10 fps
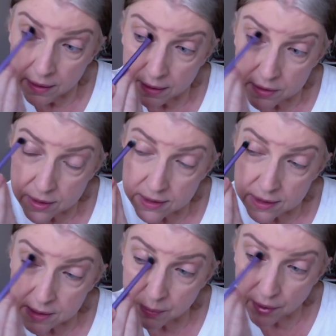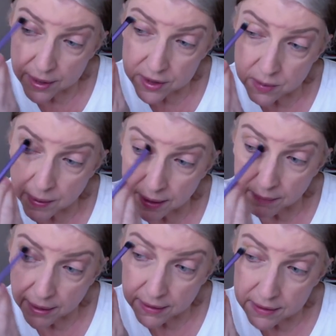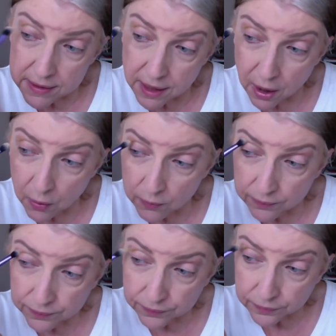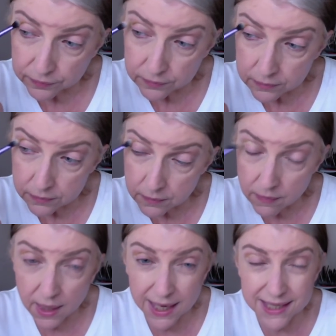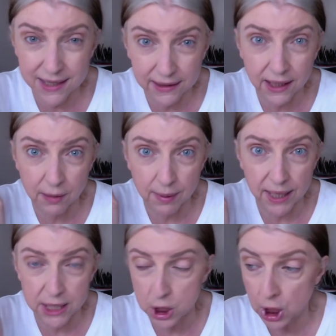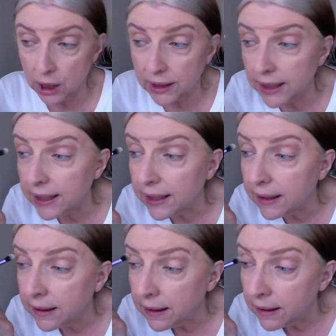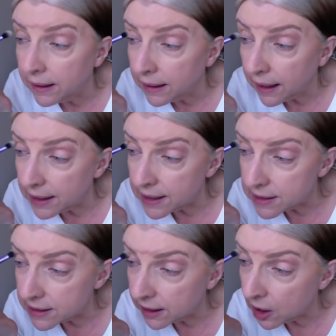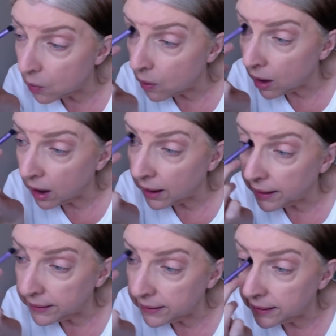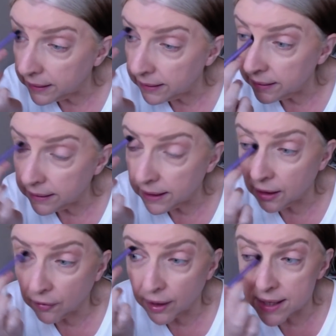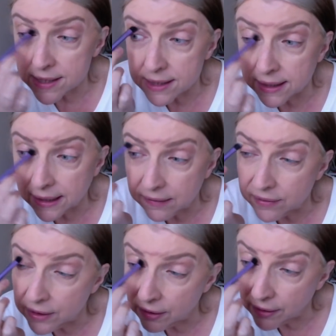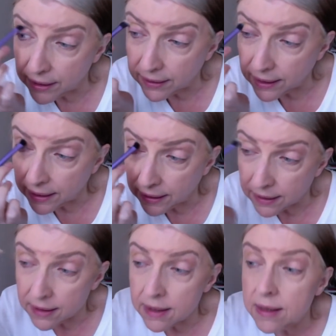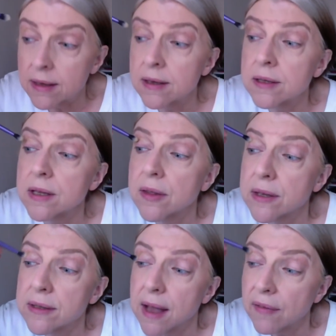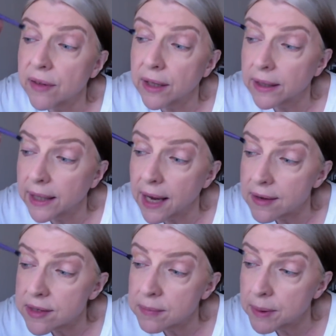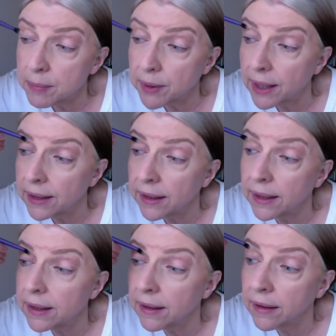Because this is a pressed pigment, so it's a little bit chunky and doesn't go on, you know, nice and even or anything. So this definitely has to be blended.